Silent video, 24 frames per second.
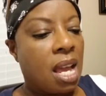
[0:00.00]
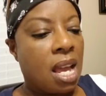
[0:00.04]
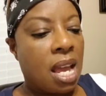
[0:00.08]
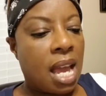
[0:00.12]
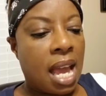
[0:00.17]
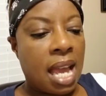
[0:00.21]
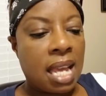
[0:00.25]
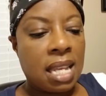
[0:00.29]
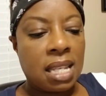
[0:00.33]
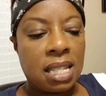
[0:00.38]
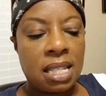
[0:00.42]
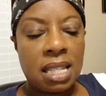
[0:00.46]

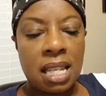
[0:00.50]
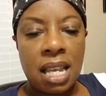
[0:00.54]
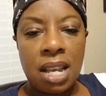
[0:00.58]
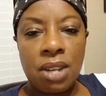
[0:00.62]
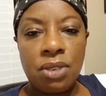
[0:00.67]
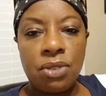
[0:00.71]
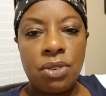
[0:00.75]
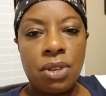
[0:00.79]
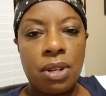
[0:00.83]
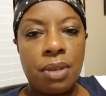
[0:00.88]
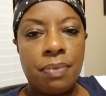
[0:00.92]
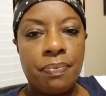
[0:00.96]
Hey,
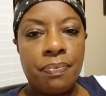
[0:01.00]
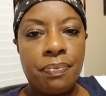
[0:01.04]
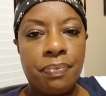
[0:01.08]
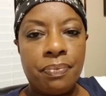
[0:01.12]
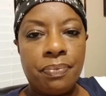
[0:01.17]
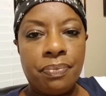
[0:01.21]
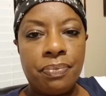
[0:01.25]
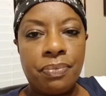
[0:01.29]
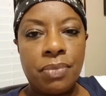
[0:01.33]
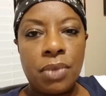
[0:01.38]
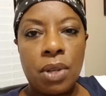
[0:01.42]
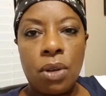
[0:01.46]
Sandra,
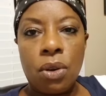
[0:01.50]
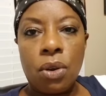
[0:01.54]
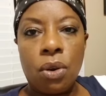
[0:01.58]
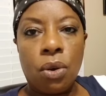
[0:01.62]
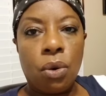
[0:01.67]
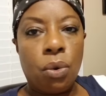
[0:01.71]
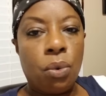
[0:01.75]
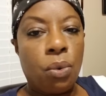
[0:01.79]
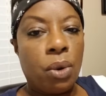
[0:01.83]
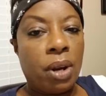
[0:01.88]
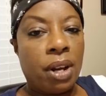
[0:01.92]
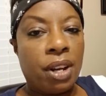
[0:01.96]

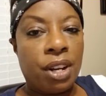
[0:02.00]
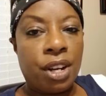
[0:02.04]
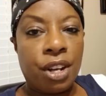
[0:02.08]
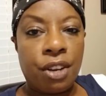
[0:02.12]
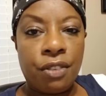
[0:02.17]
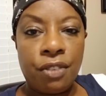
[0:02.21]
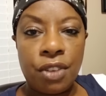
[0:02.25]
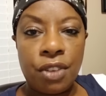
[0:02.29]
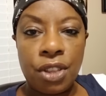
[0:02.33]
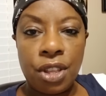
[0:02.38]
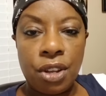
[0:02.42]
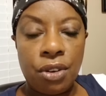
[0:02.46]
or
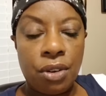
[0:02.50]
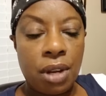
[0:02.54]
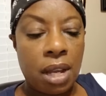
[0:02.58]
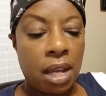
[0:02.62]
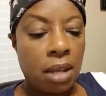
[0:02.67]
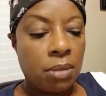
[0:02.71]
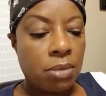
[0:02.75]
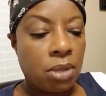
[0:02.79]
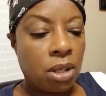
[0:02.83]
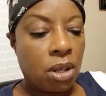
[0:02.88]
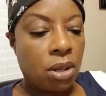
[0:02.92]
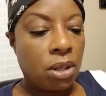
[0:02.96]
whatever their
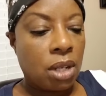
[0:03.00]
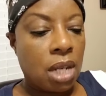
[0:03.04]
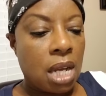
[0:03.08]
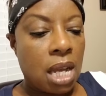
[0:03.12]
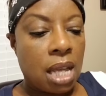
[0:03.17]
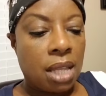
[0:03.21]
names are.